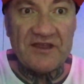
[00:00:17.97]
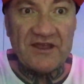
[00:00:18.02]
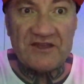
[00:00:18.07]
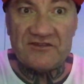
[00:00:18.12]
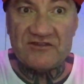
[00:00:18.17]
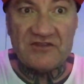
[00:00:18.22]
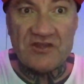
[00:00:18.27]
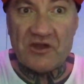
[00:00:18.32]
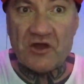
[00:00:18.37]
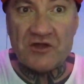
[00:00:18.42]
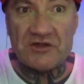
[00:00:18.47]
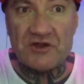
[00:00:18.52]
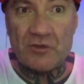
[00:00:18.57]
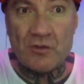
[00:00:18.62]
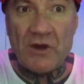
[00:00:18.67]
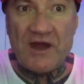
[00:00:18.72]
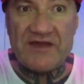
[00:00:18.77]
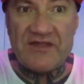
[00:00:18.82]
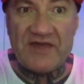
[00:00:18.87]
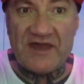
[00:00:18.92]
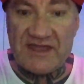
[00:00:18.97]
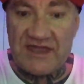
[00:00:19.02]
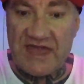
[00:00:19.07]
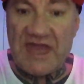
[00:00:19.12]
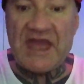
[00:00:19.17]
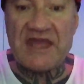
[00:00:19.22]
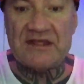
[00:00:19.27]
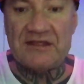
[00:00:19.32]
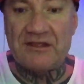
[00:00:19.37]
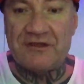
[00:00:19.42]
it's the only way they
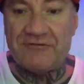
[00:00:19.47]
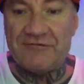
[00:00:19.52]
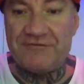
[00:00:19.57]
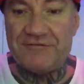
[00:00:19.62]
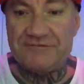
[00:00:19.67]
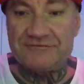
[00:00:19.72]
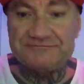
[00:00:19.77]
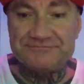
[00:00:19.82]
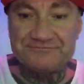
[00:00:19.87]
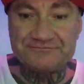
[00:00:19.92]
can live.